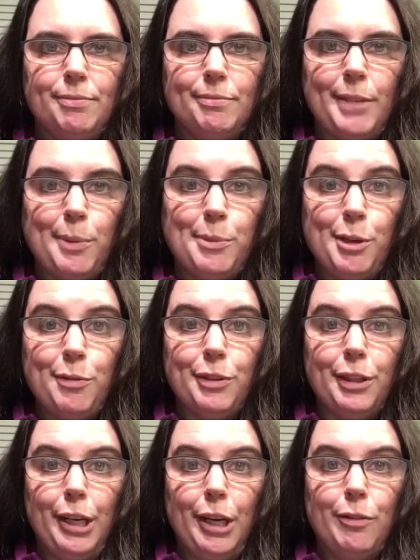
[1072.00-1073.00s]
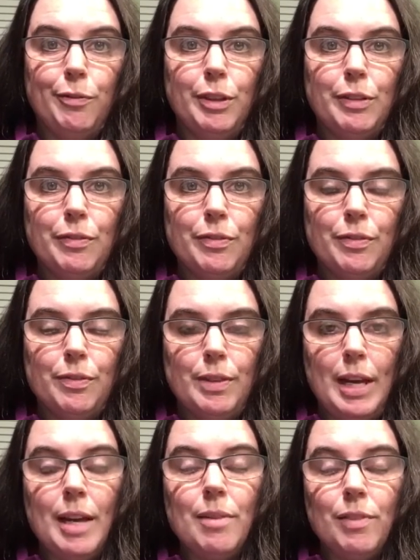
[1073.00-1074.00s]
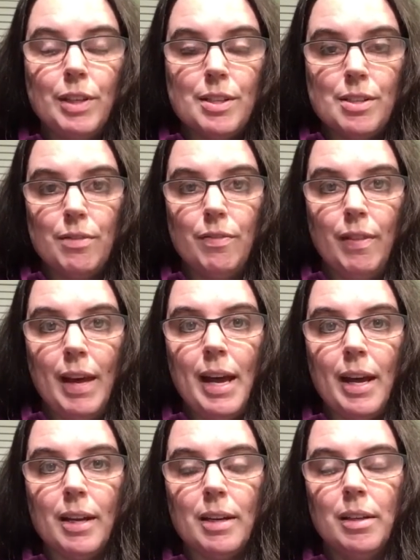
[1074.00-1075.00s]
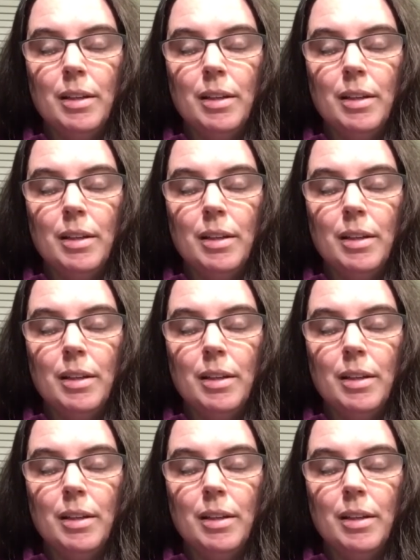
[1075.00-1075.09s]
I'm definitely envious, envious of that,